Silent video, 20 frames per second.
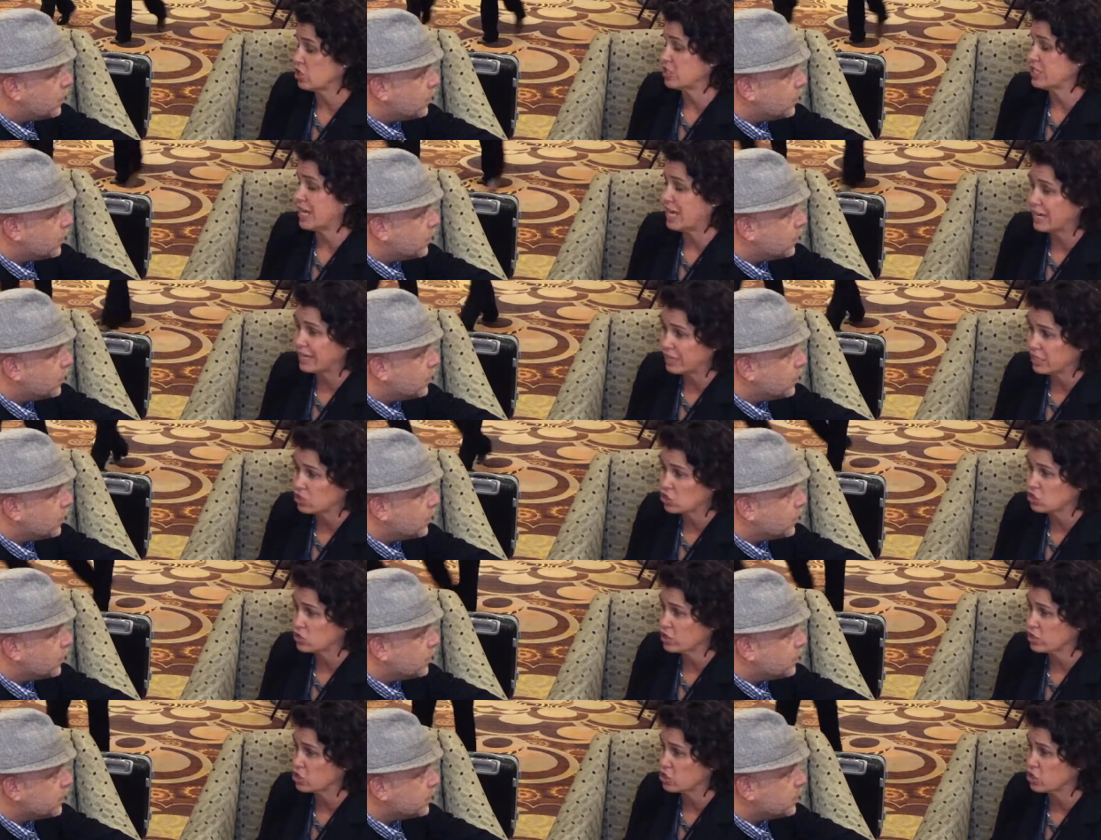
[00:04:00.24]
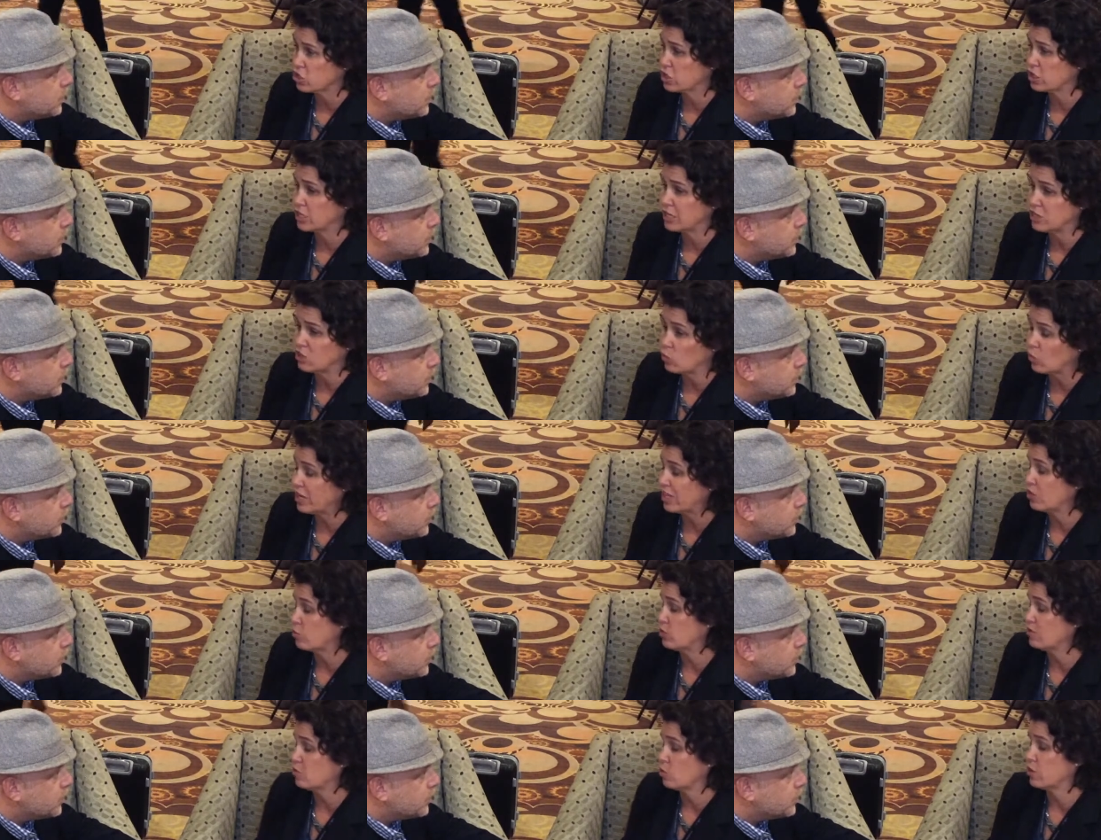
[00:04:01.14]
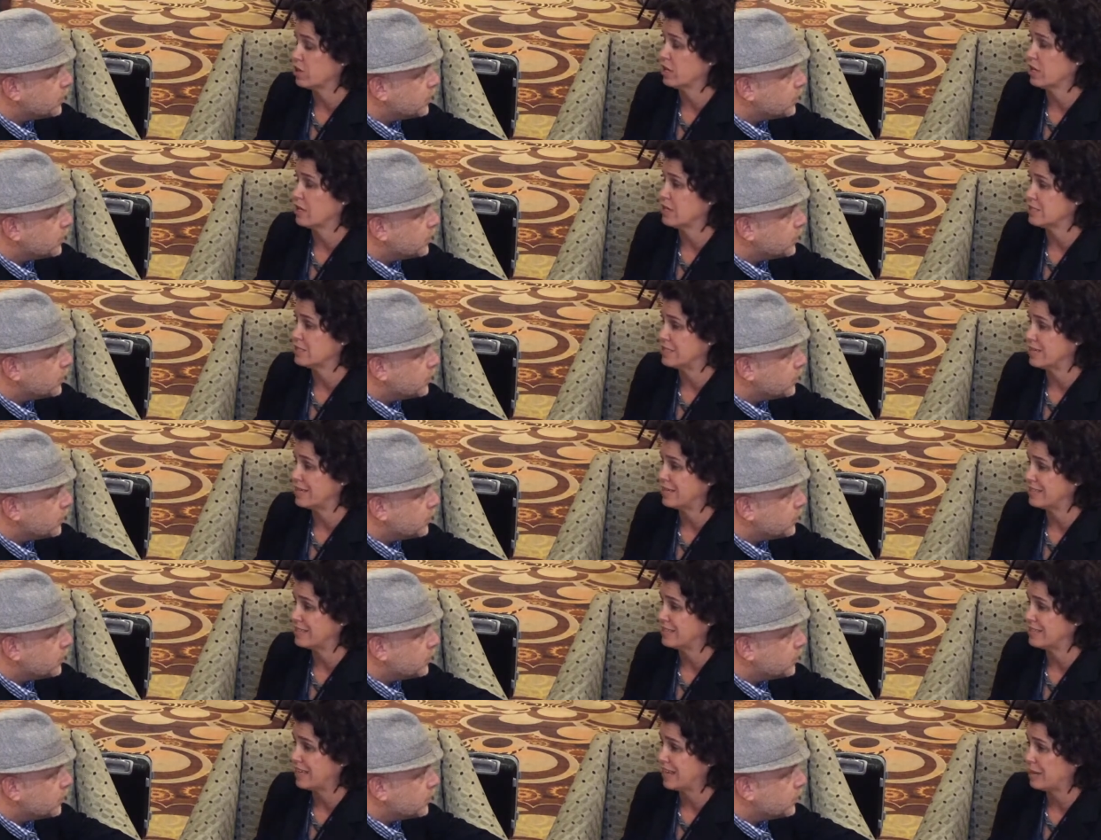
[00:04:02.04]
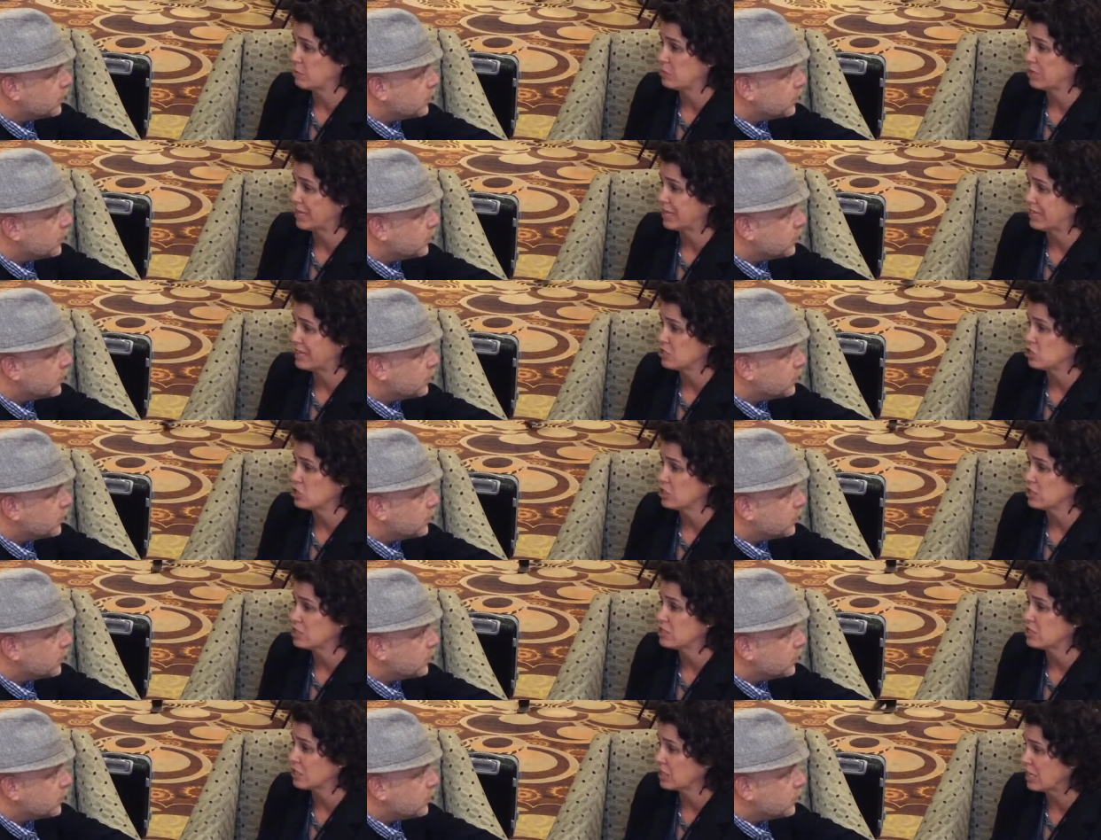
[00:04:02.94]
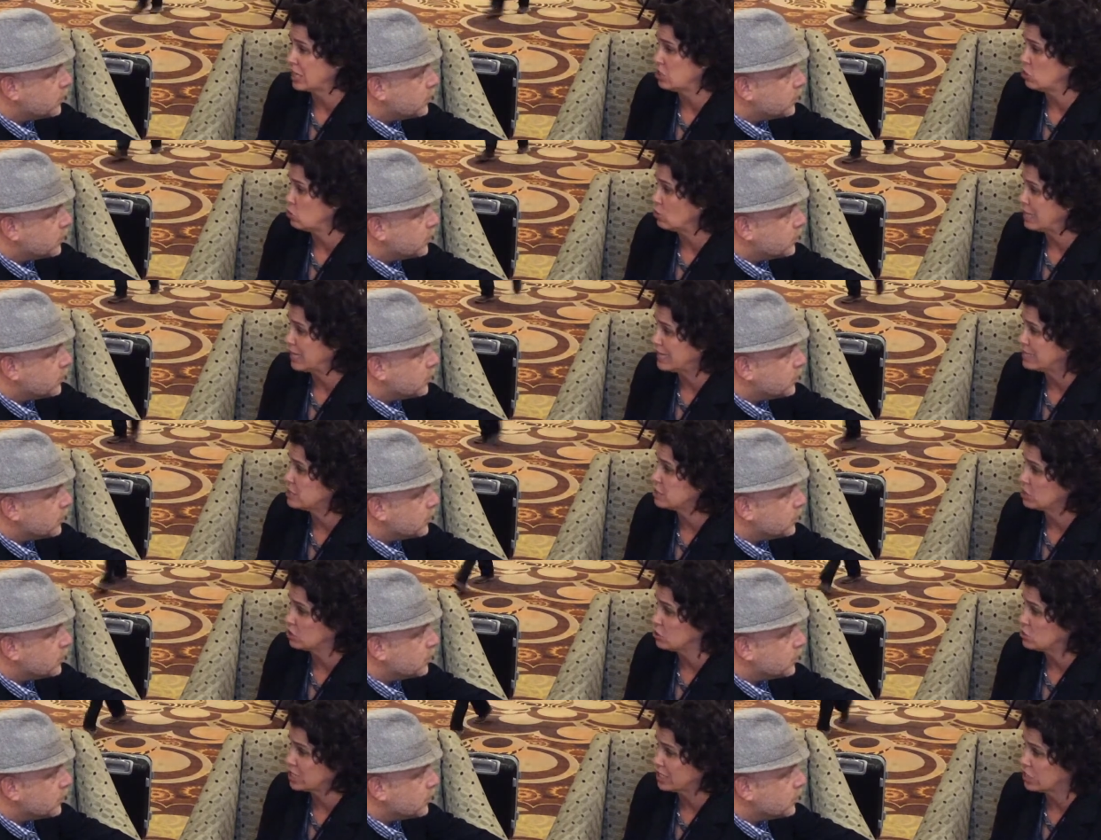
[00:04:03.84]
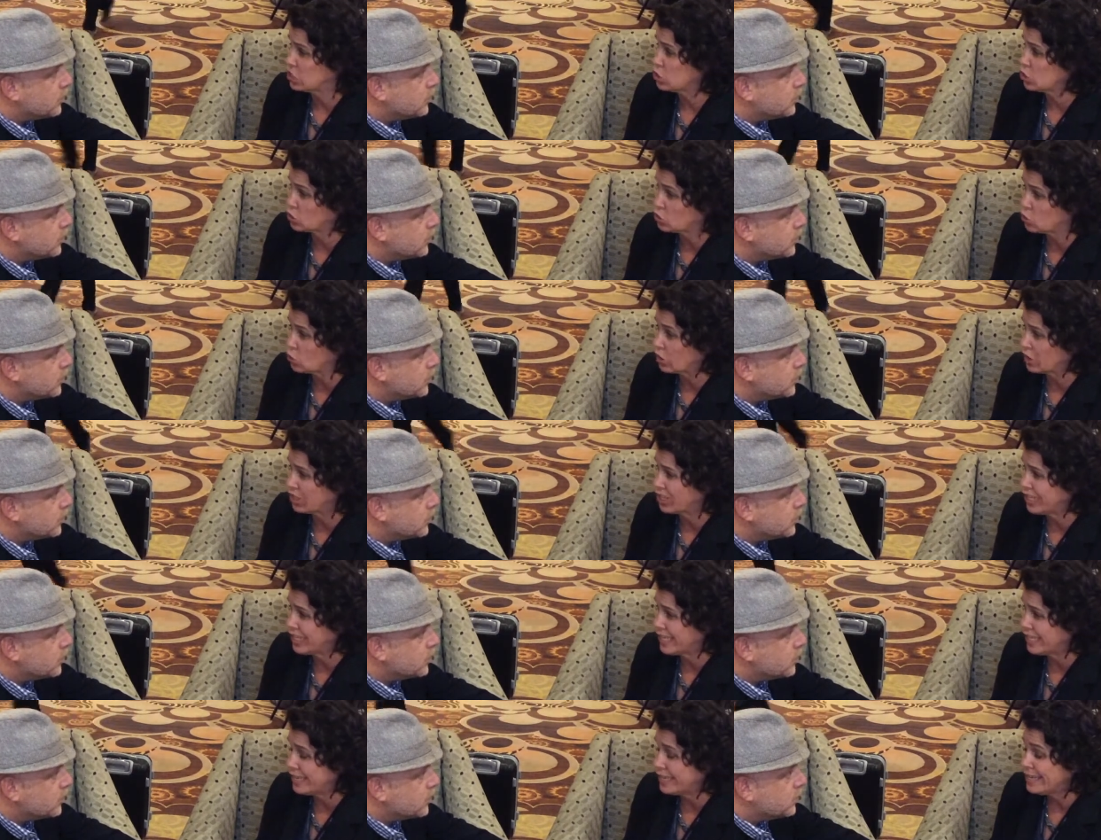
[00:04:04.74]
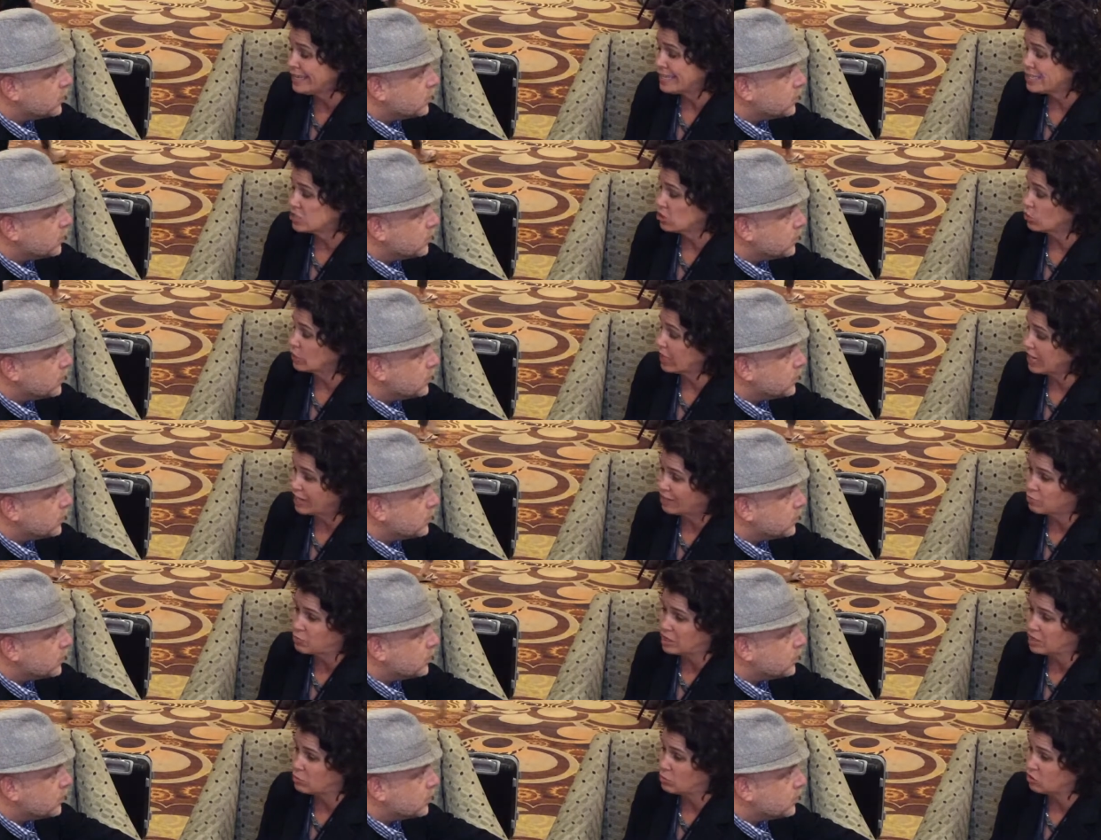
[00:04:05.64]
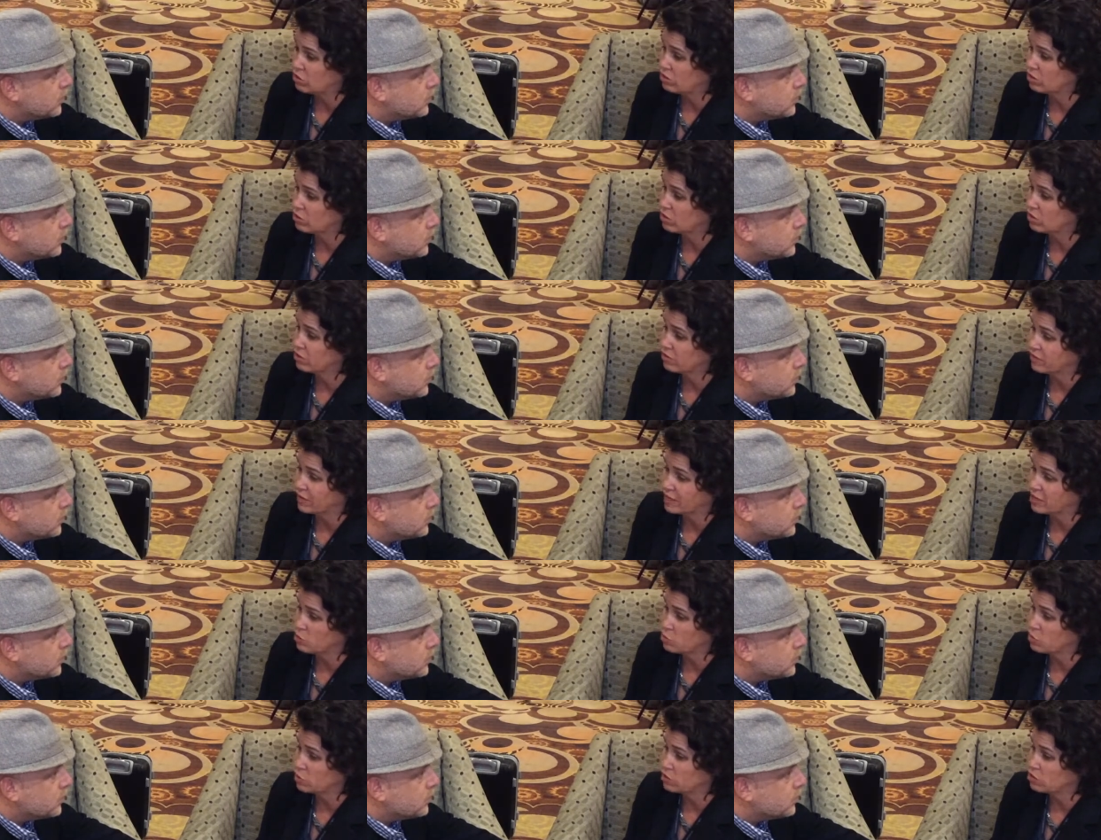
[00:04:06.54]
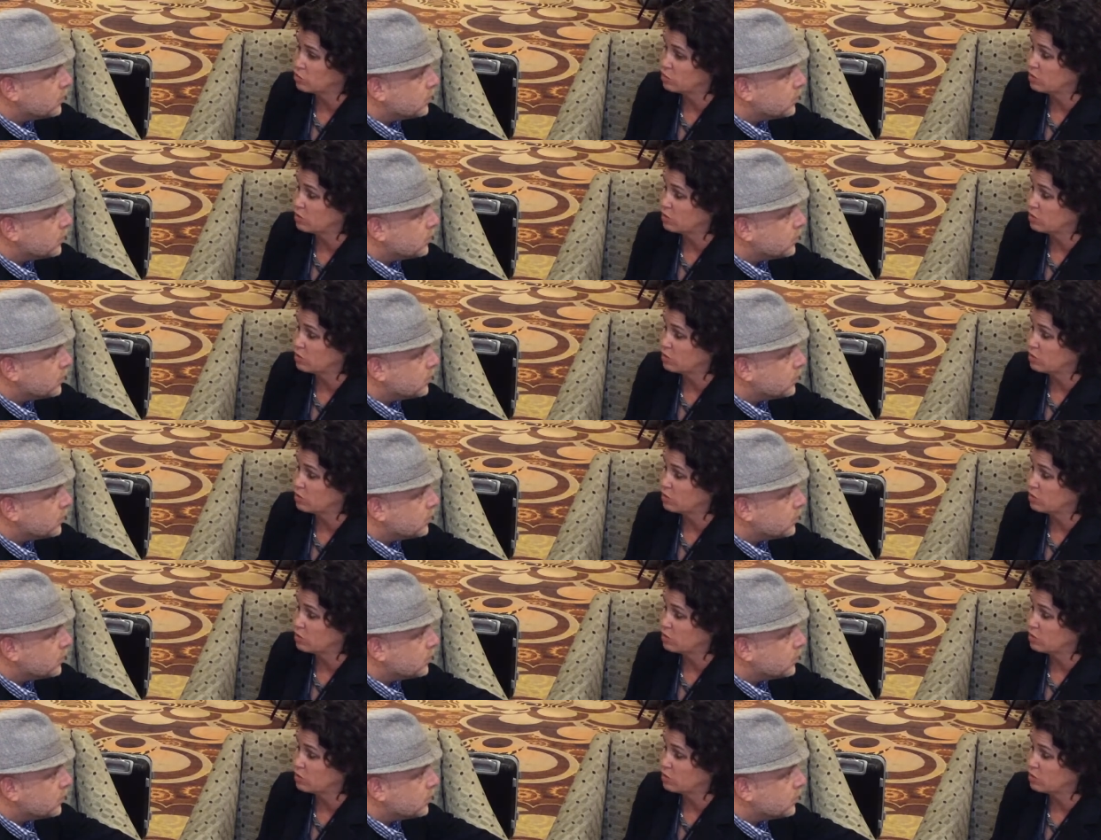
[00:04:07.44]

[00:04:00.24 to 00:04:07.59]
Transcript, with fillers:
Speaker 1: tagging structure and the way that we've organized data in the application to let you get to those answers quickly. So we have people who are available to